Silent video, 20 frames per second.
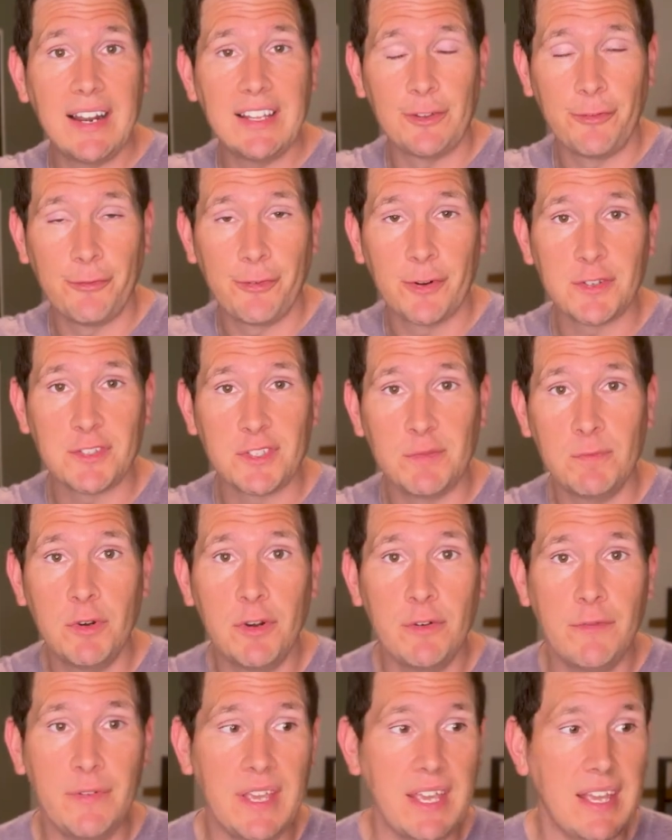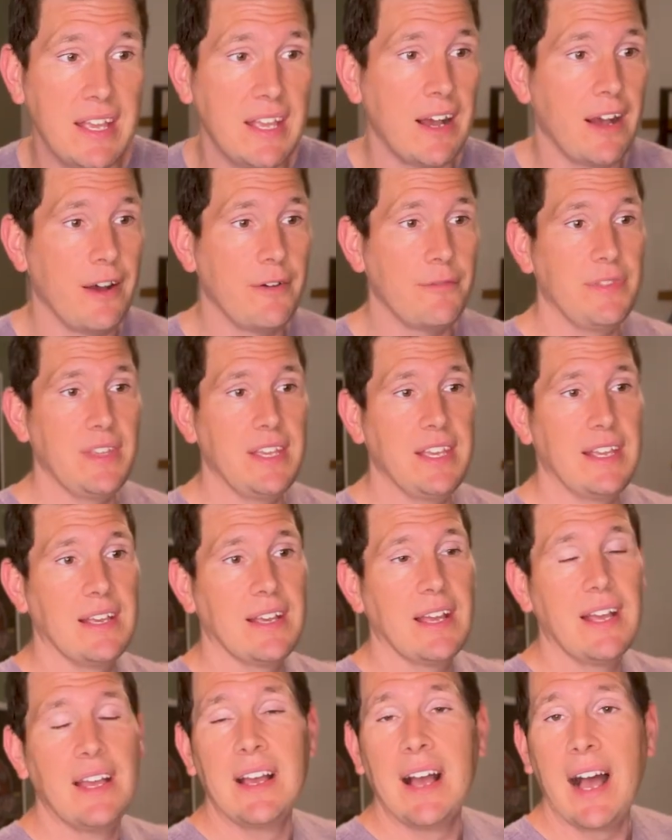in the first movie of the